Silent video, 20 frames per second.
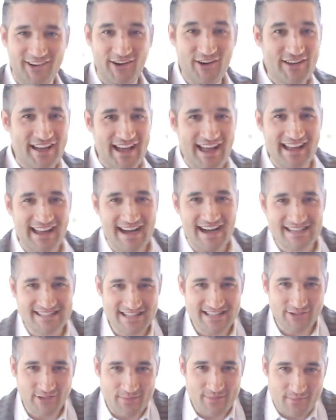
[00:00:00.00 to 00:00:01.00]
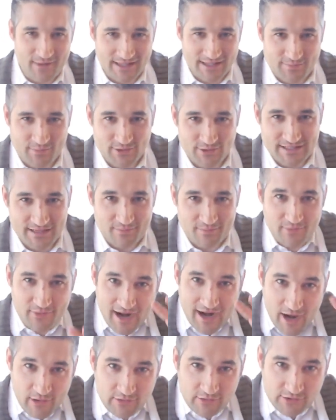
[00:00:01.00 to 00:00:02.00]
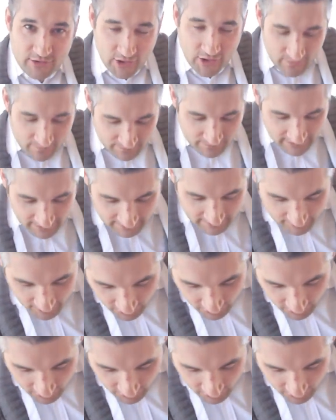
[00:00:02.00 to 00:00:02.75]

Okay guys, now the meatballs are brown on top at the